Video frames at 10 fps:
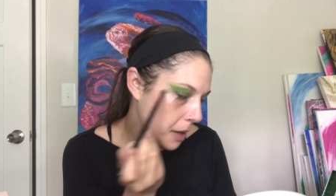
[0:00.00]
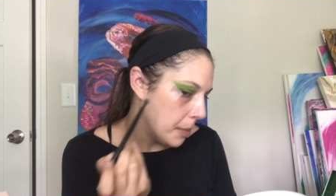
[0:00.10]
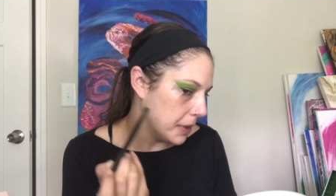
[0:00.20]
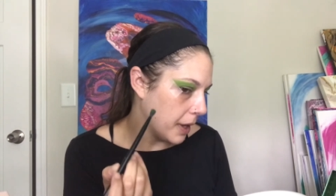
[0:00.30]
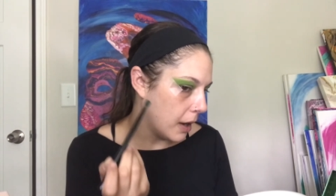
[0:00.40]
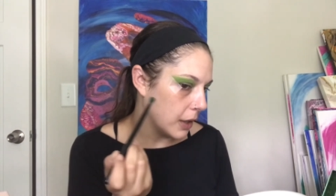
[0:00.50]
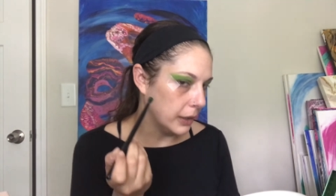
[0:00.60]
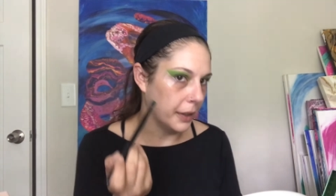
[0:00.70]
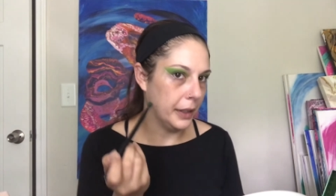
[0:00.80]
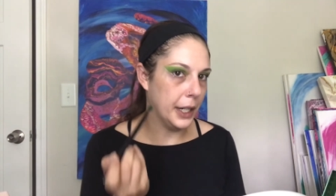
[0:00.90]
but they are a
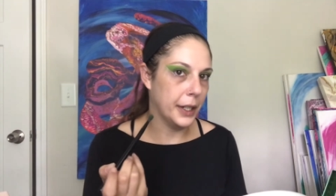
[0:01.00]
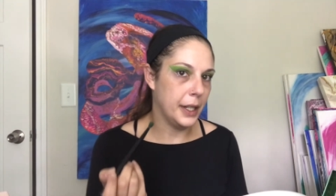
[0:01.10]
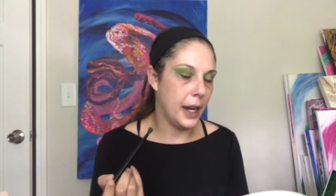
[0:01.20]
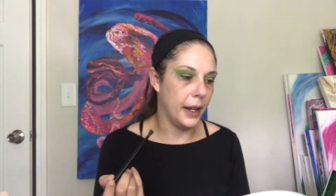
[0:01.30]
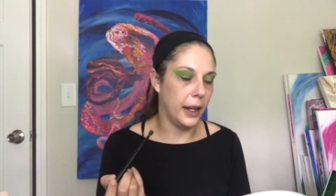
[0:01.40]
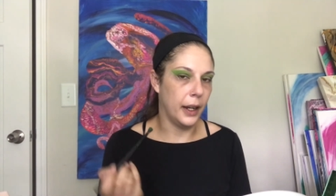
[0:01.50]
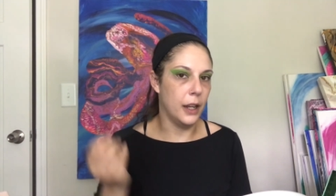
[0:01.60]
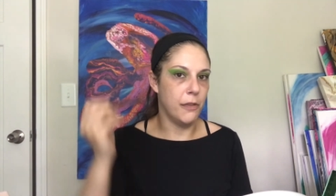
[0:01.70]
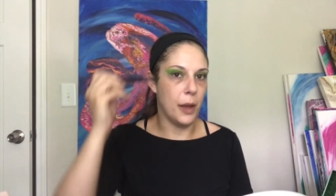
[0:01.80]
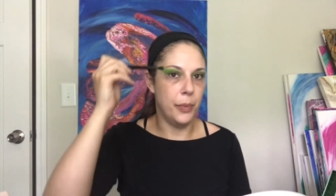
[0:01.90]
little irritating
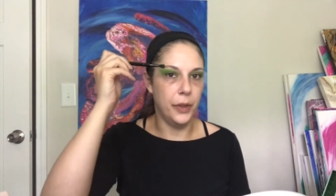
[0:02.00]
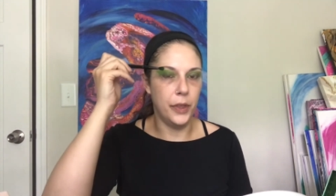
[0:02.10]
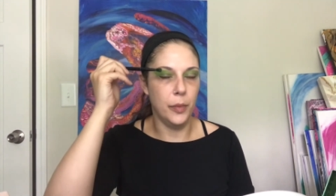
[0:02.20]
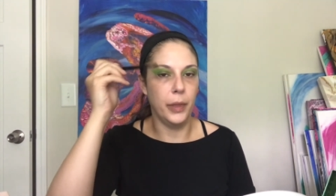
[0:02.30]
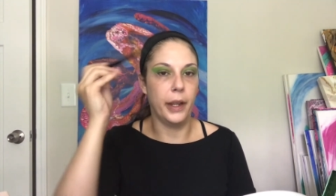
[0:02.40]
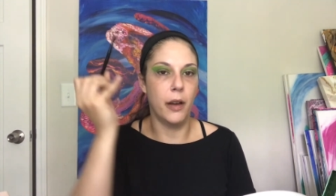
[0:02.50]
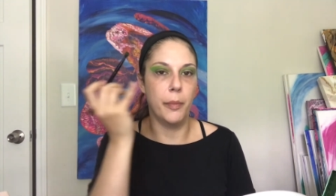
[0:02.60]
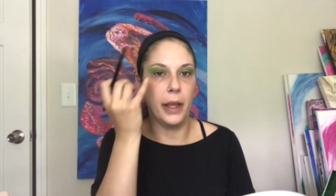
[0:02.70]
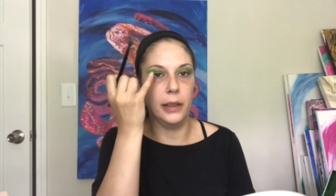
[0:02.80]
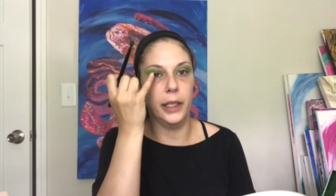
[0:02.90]
if I put them like on
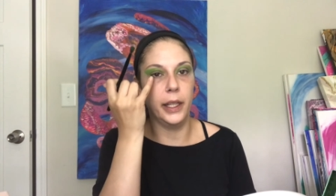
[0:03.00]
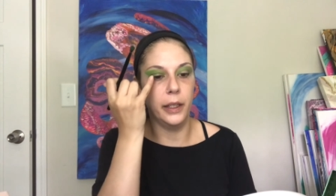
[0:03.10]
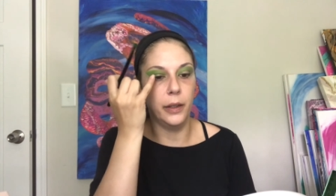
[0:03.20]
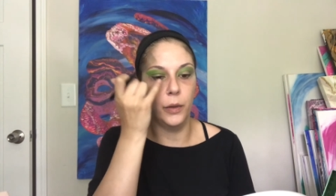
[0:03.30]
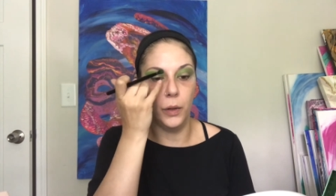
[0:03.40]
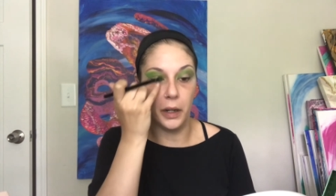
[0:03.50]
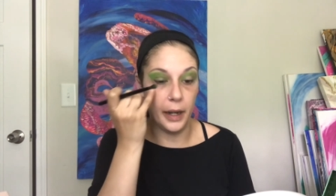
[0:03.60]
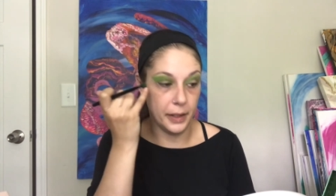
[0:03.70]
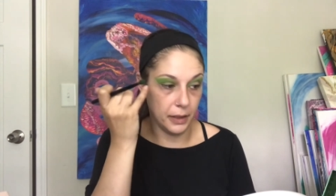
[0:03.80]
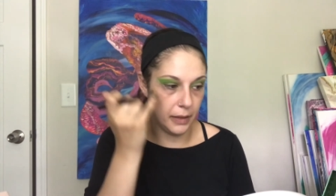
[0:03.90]
my lid or
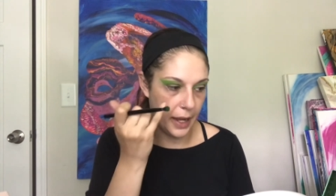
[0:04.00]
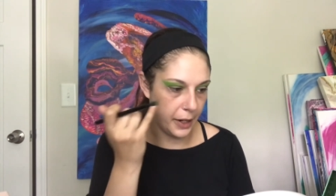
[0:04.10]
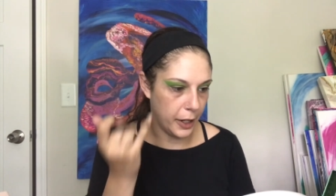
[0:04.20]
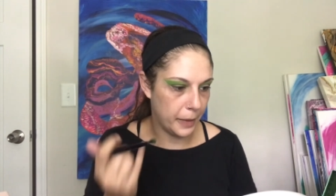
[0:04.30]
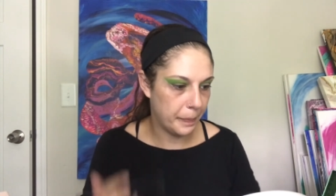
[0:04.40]
as a liner.